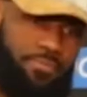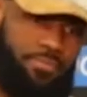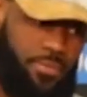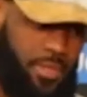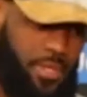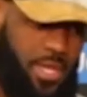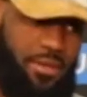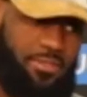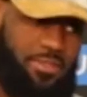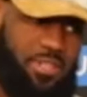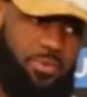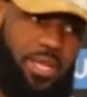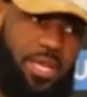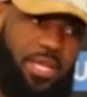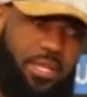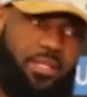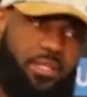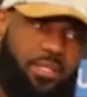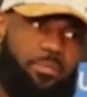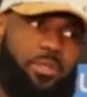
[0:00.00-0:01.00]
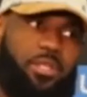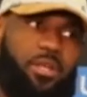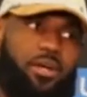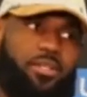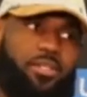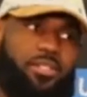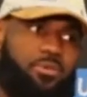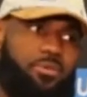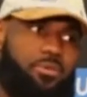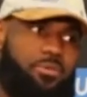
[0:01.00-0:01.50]
Obviously, we had the Clipper loss,
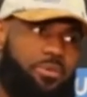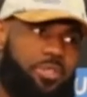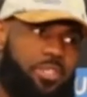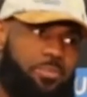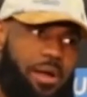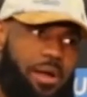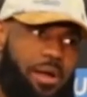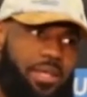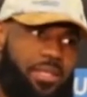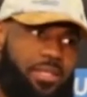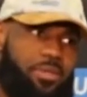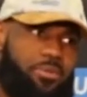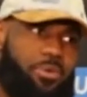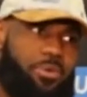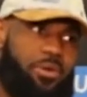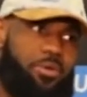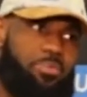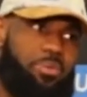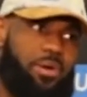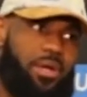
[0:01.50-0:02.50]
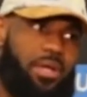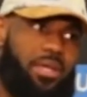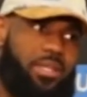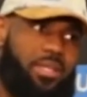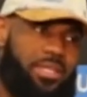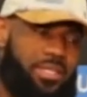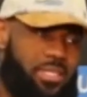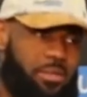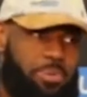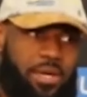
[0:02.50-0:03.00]
then we responded the way we played
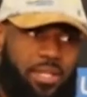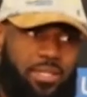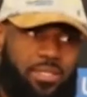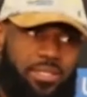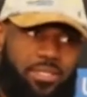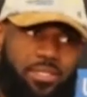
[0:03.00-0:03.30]
against the Pelicans.